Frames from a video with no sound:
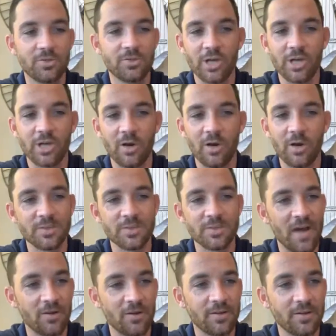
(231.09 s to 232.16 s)
Jones, and
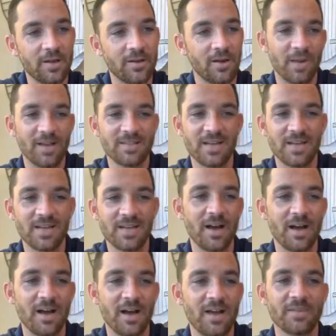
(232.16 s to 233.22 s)
Elliott are my top
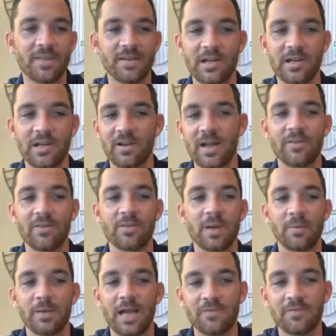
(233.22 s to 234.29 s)
5, and then Derrick Henry probably
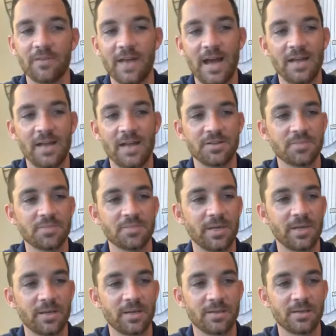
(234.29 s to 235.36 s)
after that, just
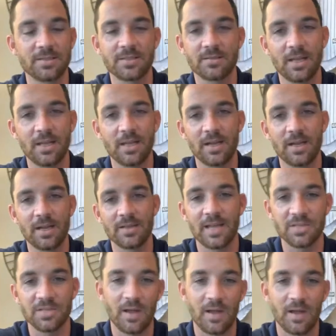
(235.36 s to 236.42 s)
because he doesn't catch a lot of
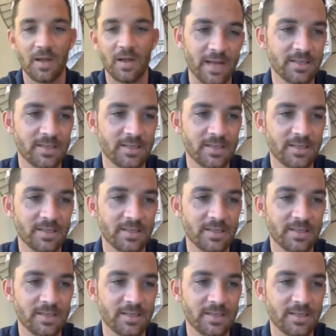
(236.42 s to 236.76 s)
passes.